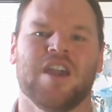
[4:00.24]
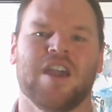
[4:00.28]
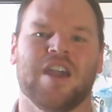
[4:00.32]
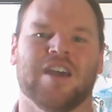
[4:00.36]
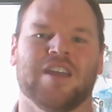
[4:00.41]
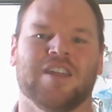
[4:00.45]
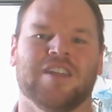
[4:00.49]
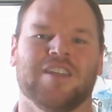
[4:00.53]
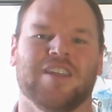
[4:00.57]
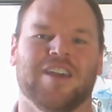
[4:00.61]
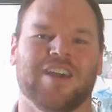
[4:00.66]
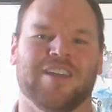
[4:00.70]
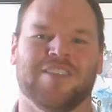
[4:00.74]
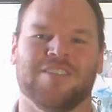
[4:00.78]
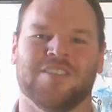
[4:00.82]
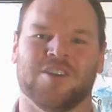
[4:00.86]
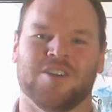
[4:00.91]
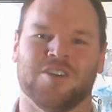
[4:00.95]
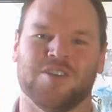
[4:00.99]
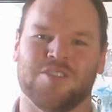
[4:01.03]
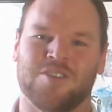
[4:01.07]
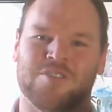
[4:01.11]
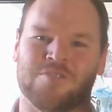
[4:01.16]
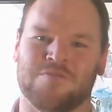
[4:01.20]
And, and
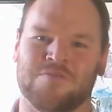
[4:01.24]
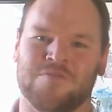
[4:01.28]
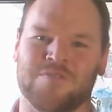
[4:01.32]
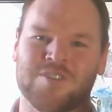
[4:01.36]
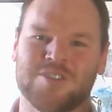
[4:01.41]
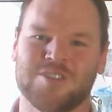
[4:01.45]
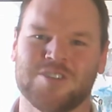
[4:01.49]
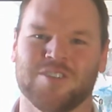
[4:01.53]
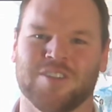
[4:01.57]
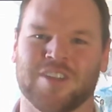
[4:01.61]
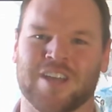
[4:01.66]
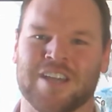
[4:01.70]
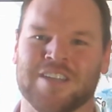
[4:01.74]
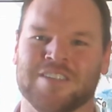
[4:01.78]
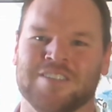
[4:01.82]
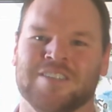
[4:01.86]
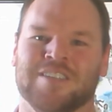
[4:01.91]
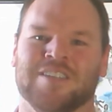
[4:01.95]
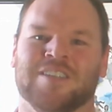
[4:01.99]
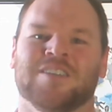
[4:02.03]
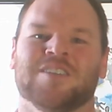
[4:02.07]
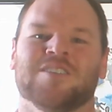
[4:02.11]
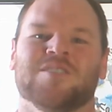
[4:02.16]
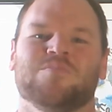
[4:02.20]
they're, they're
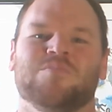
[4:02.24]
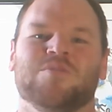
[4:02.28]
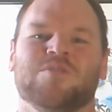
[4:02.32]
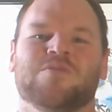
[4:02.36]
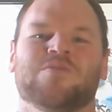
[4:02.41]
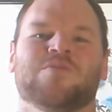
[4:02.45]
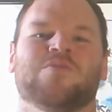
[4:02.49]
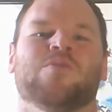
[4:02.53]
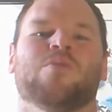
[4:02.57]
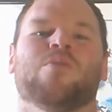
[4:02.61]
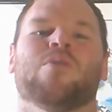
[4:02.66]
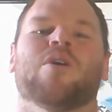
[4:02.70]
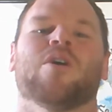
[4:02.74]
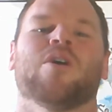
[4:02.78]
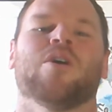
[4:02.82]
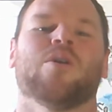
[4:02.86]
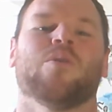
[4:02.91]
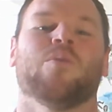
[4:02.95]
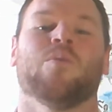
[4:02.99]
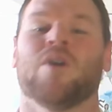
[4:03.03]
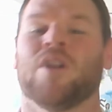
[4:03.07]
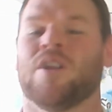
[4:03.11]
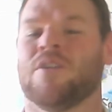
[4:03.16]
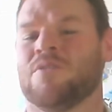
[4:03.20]
visualizing before
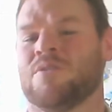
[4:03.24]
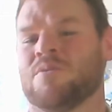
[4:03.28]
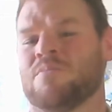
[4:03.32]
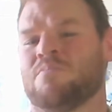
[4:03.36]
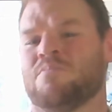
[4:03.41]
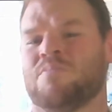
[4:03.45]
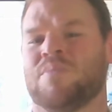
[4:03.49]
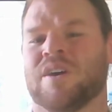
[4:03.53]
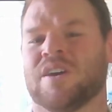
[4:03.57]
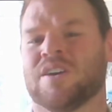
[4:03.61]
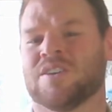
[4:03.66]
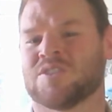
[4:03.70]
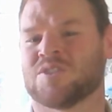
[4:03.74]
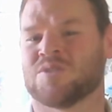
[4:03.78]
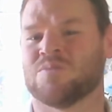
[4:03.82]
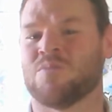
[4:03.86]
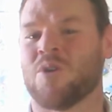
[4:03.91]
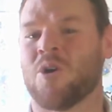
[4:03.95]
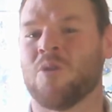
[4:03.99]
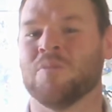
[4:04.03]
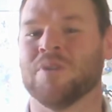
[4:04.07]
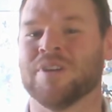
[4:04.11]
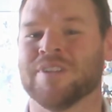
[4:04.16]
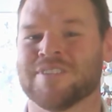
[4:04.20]
one of the biggest
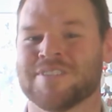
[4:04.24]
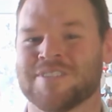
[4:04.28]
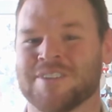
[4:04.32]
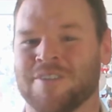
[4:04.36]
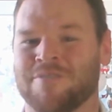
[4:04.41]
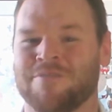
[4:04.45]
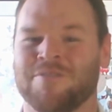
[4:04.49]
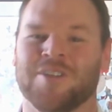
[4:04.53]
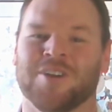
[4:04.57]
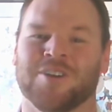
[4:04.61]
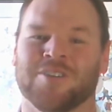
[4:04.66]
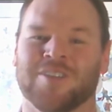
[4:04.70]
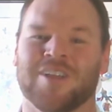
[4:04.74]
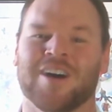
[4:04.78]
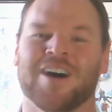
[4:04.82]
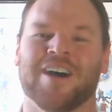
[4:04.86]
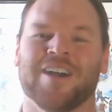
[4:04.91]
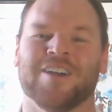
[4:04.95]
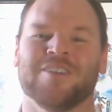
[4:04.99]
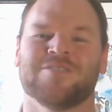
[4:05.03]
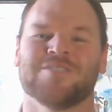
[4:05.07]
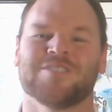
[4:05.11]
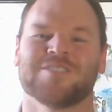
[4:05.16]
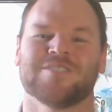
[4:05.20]
moments of their
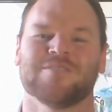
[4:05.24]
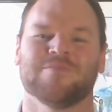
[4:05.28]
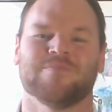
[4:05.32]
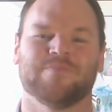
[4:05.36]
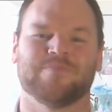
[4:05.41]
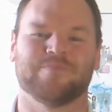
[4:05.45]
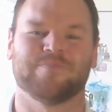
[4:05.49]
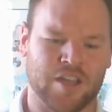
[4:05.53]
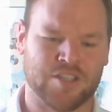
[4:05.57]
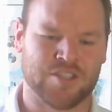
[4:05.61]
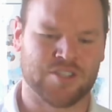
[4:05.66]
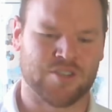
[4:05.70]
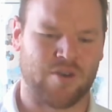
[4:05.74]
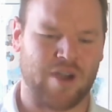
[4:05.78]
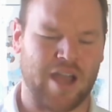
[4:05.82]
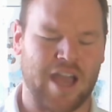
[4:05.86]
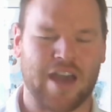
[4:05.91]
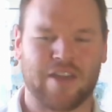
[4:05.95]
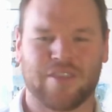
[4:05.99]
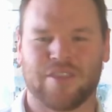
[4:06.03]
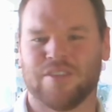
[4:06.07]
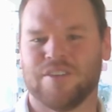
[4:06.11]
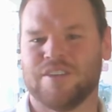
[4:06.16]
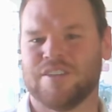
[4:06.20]
lives. So
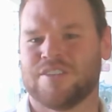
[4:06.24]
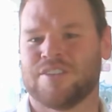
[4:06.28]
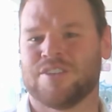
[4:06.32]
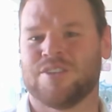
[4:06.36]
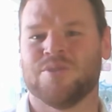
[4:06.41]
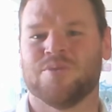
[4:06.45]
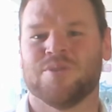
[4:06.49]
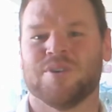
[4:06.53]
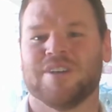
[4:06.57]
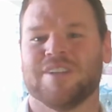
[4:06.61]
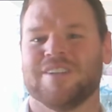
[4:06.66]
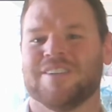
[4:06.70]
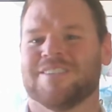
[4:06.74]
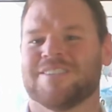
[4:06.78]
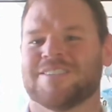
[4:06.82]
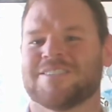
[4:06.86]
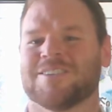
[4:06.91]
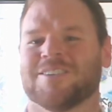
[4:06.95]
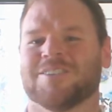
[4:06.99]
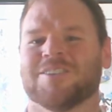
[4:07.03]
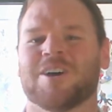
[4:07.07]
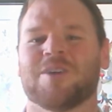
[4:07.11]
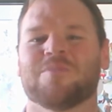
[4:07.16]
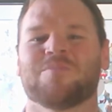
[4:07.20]
athletes do it,
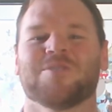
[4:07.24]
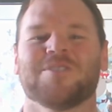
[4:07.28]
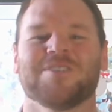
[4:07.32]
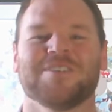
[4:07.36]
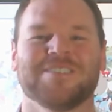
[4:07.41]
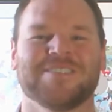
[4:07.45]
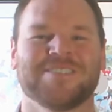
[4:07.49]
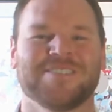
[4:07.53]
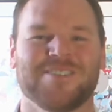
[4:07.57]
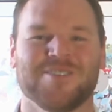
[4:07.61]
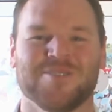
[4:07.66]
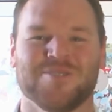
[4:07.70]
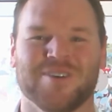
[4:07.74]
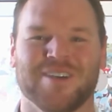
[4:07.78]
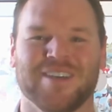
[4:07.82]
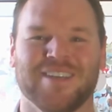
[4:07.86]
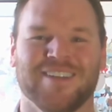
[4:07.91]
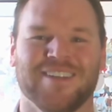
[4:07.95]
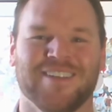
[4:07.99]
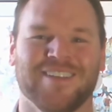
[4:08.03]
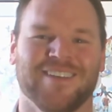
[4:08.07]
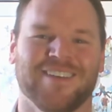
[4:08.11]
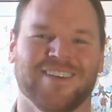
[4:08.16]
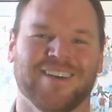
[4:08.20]
celebrities do it.
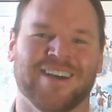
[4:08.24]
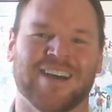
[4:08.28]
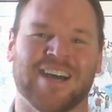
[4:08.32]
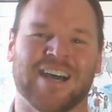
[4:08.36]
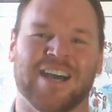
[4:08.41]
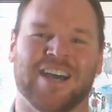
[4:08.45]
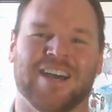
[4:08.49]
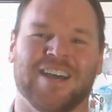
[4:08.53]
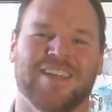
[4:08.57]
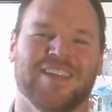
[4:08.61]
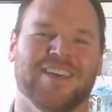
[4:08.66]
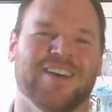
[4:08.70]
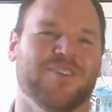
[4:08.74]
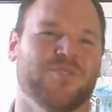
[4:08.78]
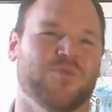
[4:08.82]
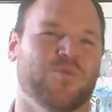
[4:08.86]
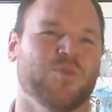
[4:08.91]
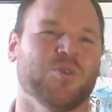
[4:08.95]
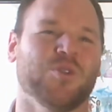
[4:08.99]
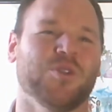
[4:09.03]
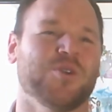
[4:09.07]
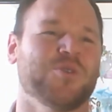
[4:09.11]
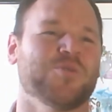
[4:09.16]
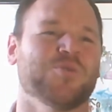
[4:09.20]
Uh, a
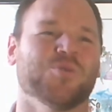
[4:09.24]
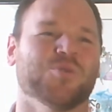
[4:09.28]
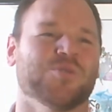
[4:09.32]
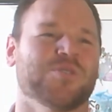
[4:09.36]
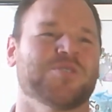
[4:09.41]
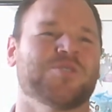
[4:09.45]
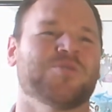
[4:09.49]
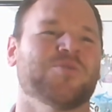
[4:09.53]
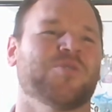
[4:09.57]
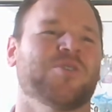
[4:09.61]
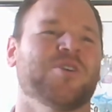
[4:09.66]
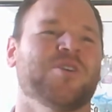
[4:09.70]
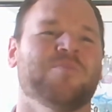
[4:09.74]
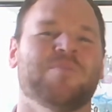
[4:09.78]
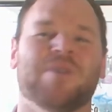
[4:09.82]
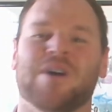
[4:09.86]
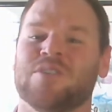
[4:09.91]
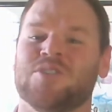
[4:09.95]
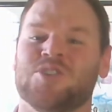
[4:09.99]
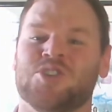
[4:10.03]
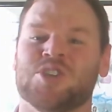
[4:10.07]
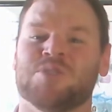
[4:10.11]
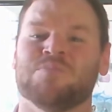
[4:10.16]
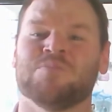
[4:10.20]
really cool story
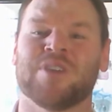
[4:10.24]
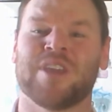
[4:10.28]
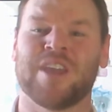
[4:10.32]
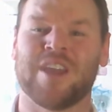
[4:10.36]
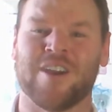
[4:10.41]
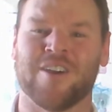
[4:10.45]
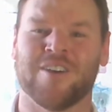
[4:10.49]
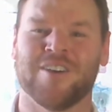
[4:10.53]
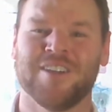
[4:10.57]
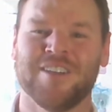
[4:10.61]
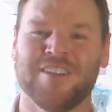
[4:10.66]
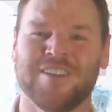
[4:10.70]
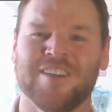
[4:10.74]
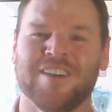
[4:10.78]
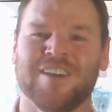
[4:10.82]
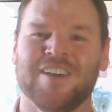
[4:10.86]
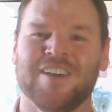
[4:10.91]
about Jim Carrey